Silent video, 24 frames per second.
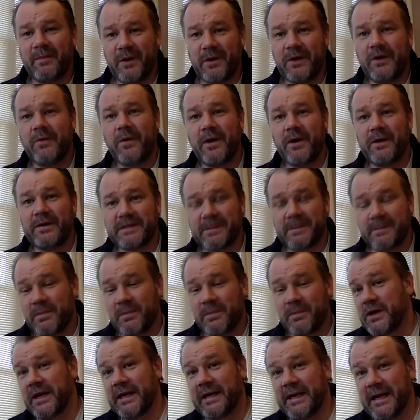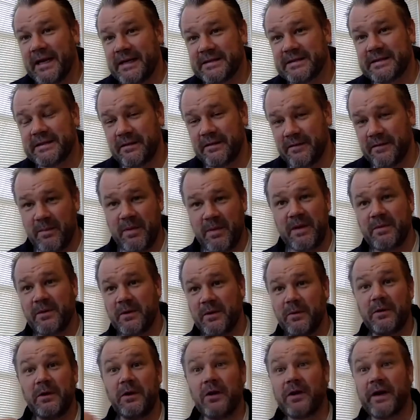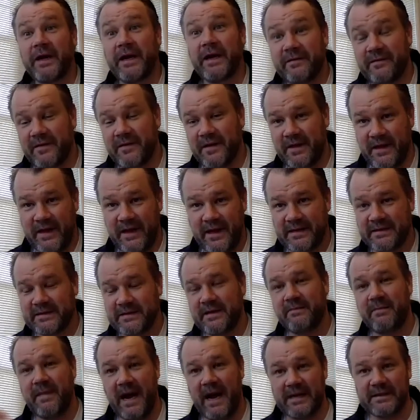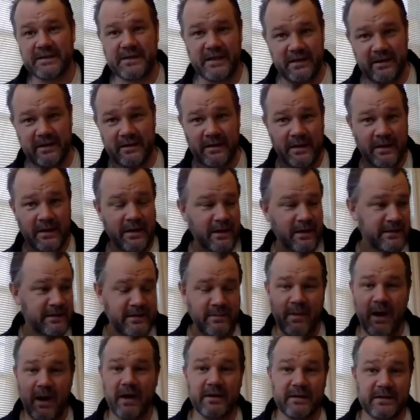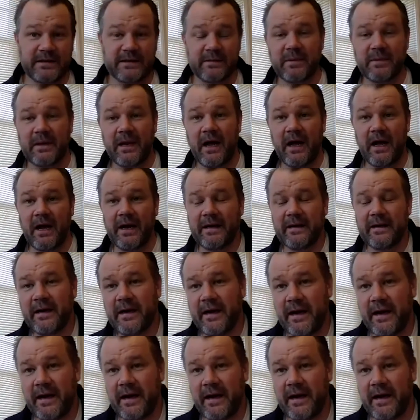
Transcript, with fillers: but who owns the booking list, the people who are looking for things and matching demand and supply.